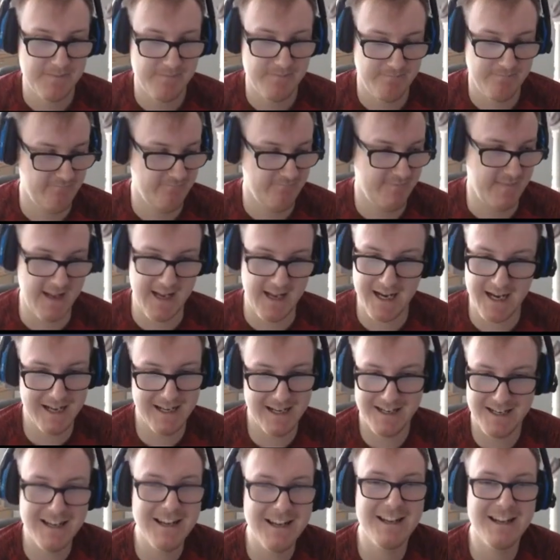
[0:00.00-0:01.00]

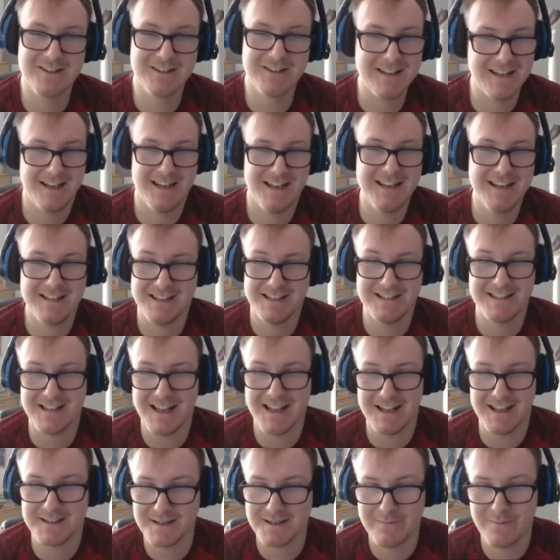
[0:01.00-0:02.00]
It's just easy as
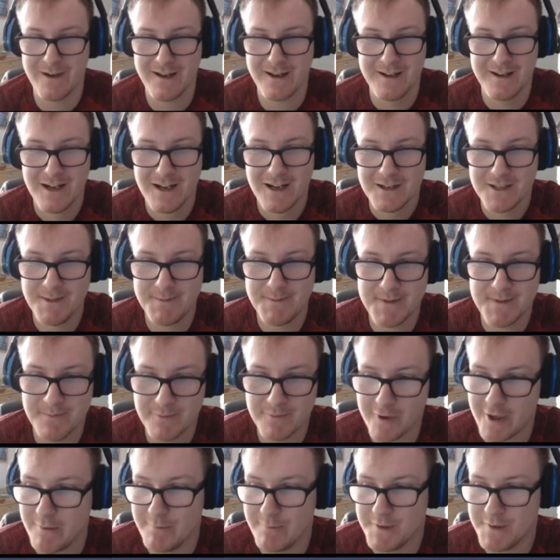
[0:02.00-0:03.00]
that. Some
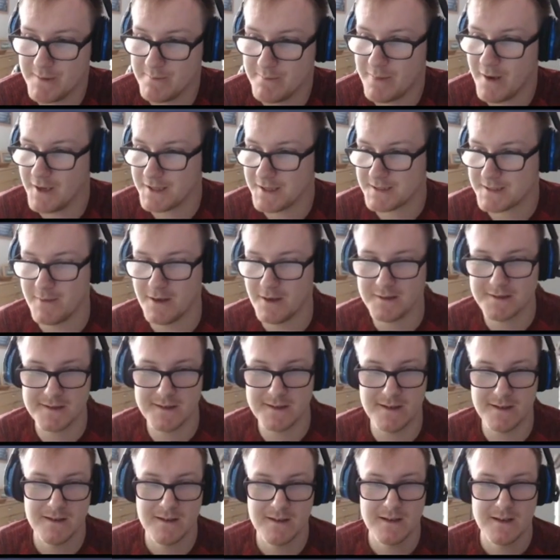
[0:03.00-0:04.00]
Supreme is your boss
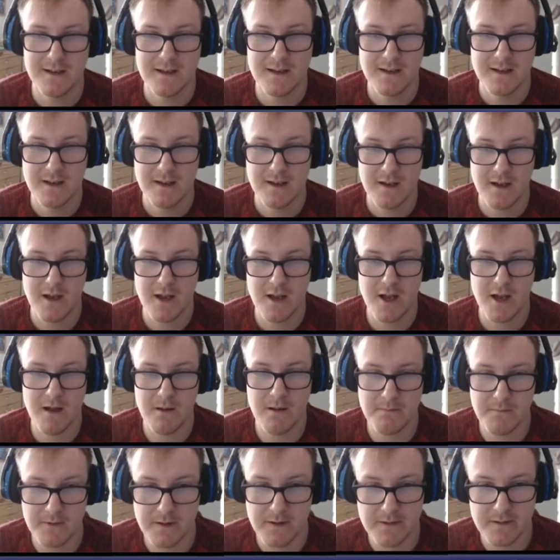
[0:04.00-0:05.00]
monster.
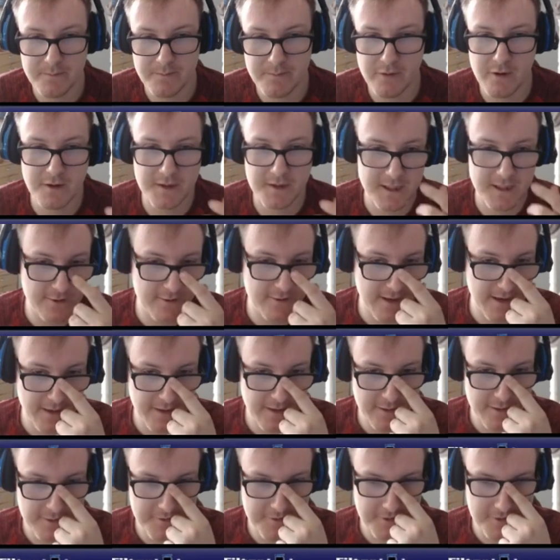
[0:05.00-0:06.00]
The Proxy
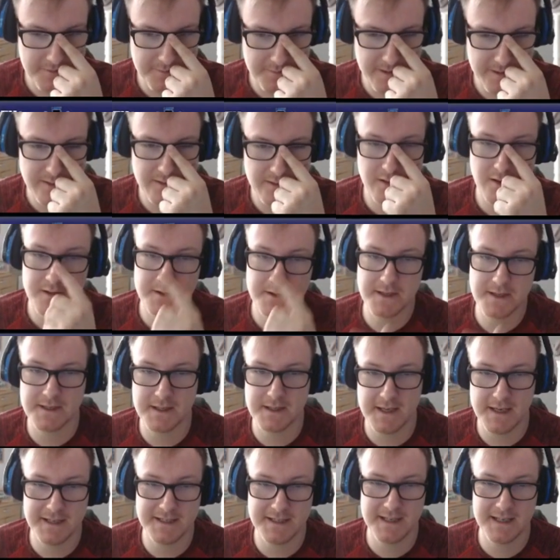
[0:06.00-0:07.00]
Dragon, just because it's an
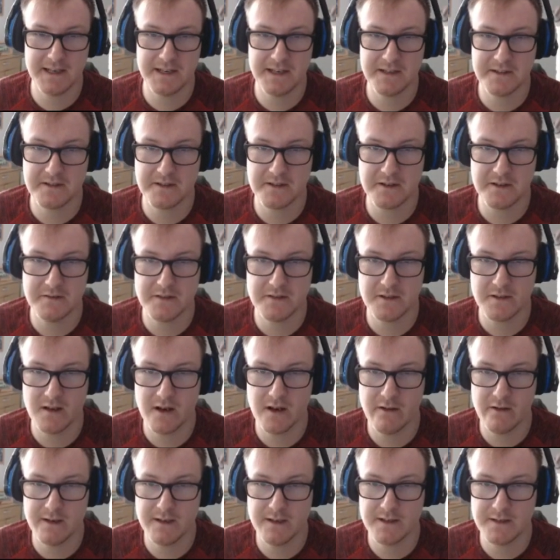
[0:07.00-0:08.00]
easy link to go
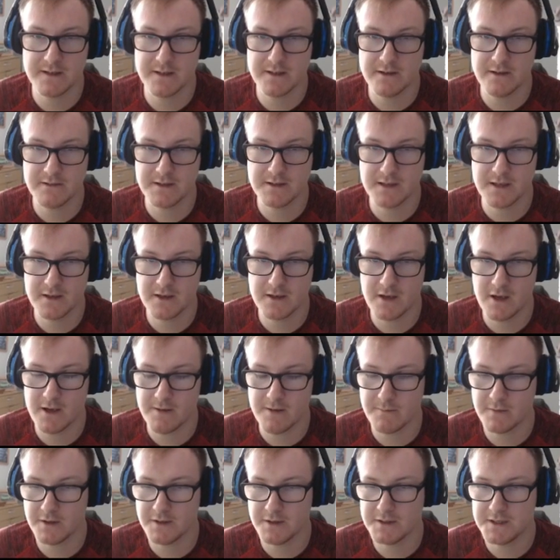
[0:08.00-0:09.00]
into,
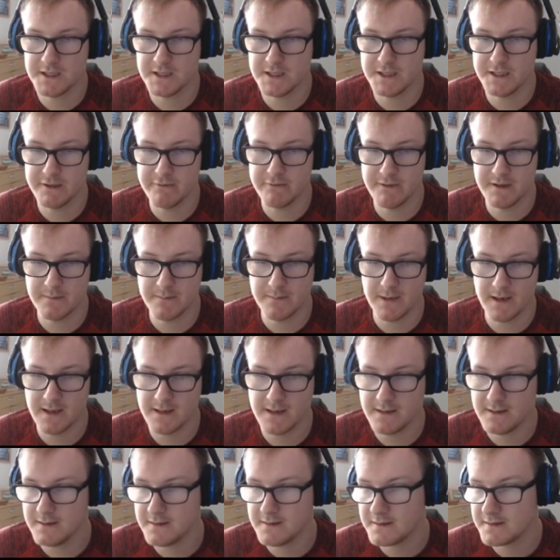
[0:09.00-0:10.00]
continuing the
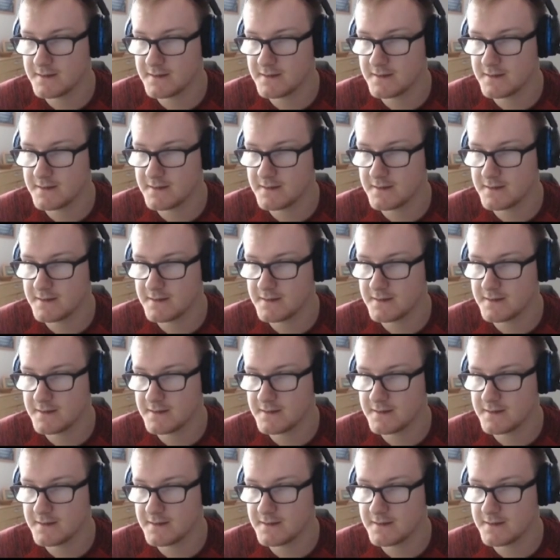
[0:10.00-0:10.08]
plays.